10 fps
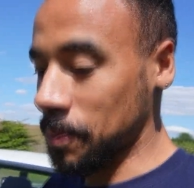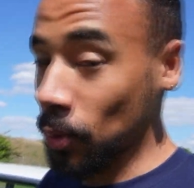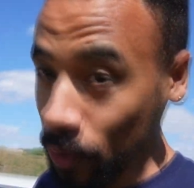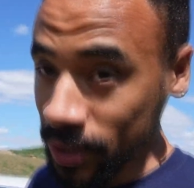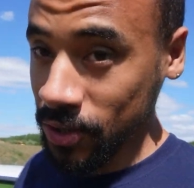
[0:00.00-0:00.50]

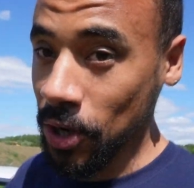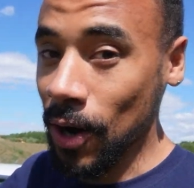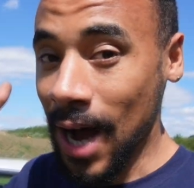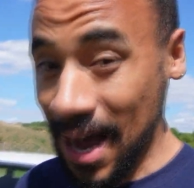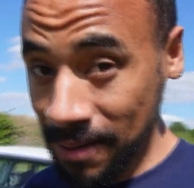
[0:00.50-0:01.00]
bought this
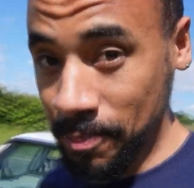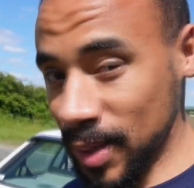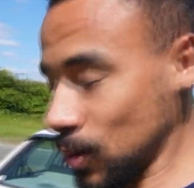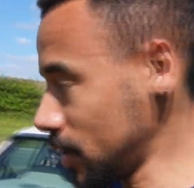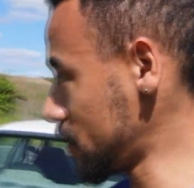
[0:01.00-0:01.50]
car and
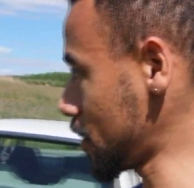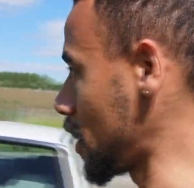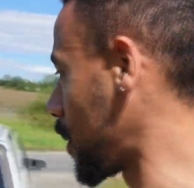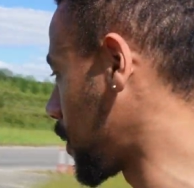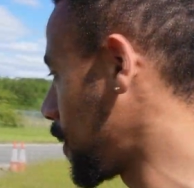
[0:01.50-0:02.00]
built this
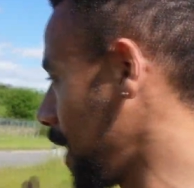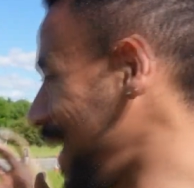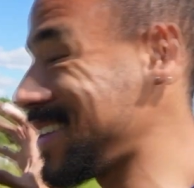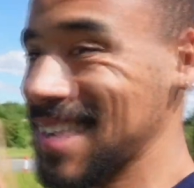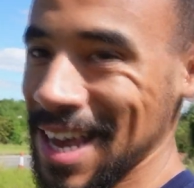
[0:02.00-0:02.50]
car
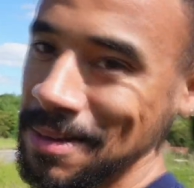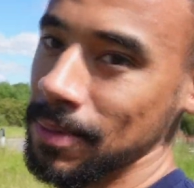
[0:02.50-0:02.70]
in 10